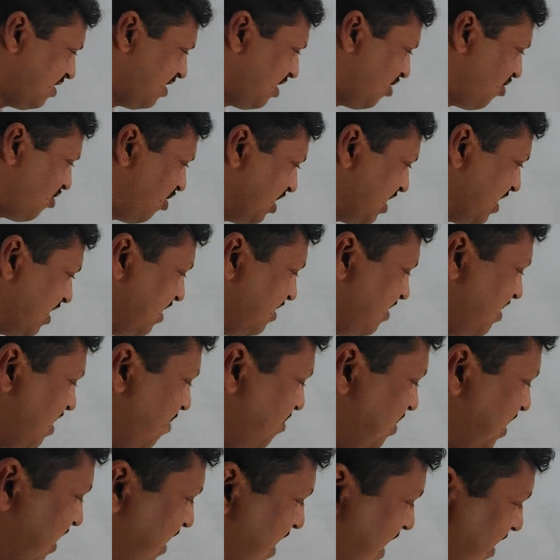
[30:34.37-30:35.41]
The question is
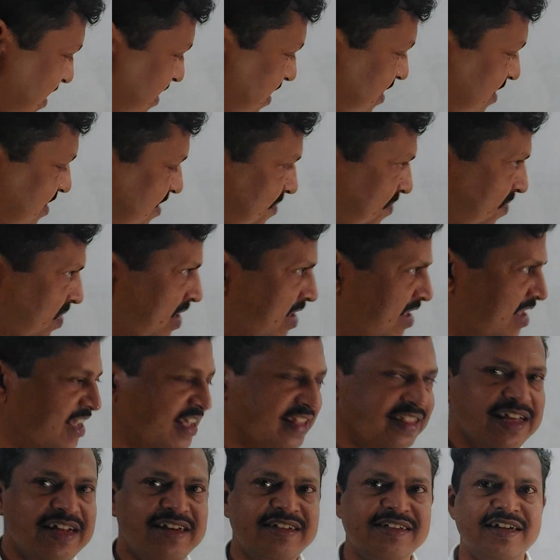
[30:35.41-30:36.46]
something like this.
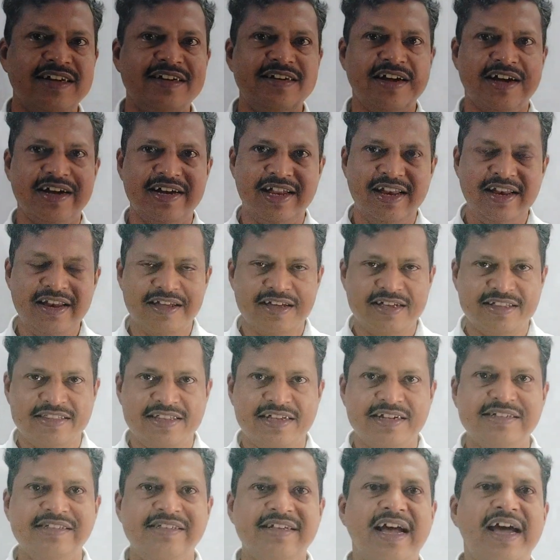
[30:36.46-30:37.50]
There is a tunnel,
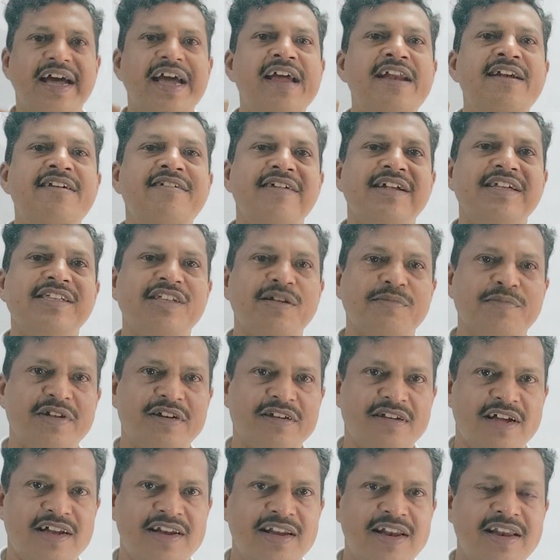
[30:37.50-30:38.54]
there is an entrance of the
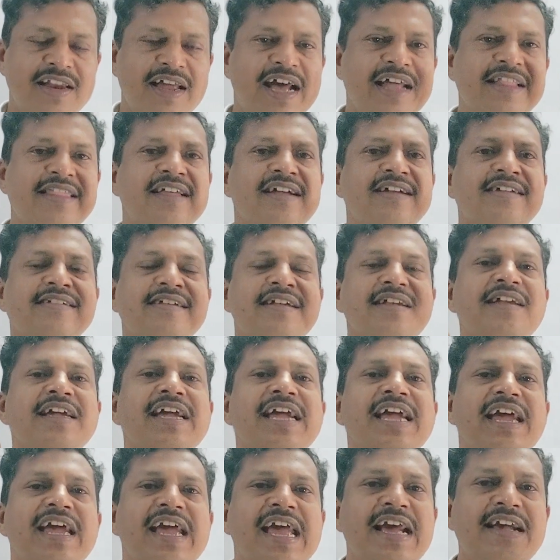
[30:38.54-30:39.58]
tunnel, and there is an
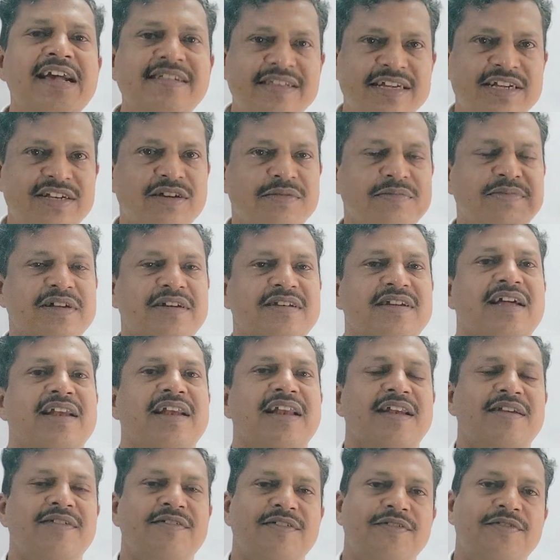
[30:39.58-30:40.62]
exit of the tunnel.
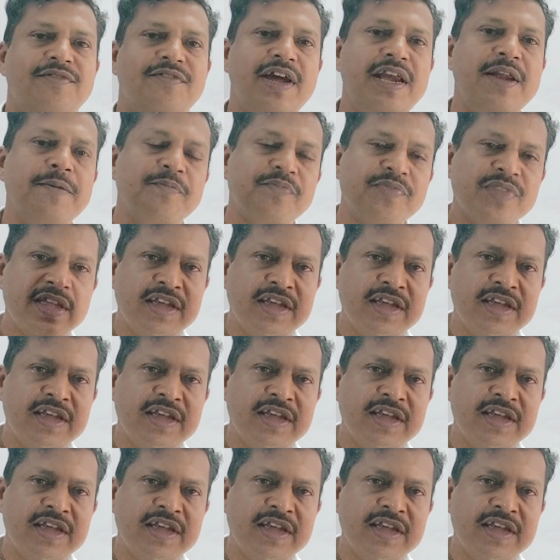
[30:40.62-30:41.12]
Fine.